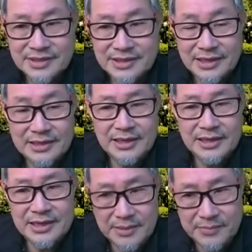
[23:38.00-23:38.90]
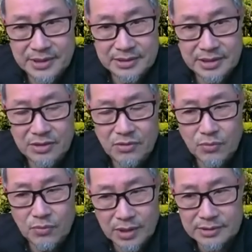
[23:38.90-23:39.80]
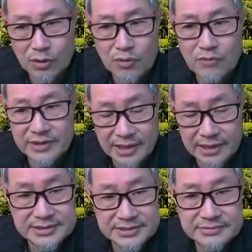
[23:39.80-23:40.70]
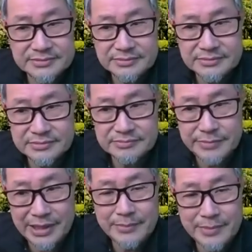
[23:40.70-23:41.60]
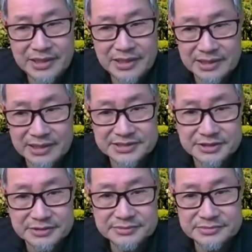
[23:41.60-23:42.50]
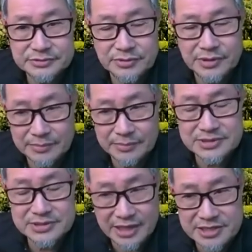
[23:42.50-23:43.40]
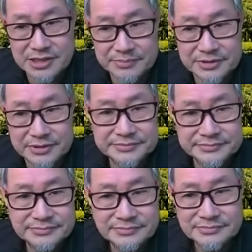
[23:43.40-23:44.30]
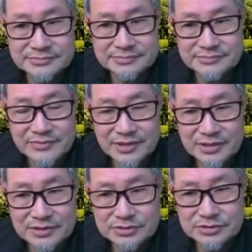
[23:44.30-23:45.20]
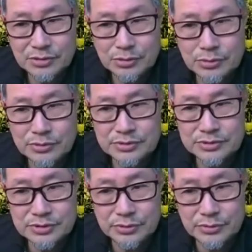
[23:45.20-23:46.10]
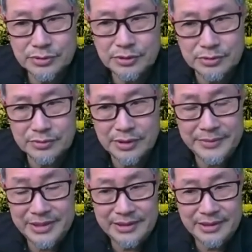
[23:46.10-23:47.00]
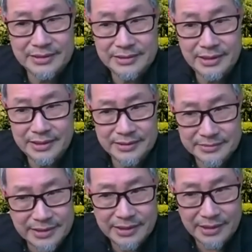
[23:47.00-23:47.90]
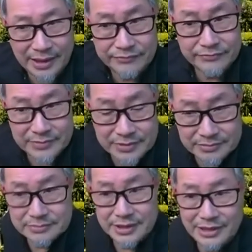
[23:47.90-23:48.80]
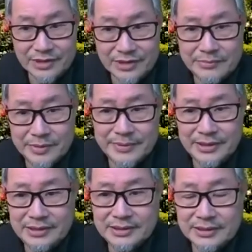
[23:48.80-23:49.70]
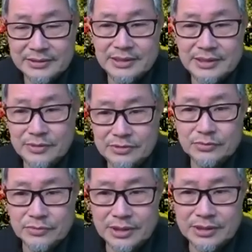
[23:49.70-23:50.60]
and he came in he worked overnight many many nights you know to help us catch up you know wow so so you know i mean they they they have they have the capability they want so to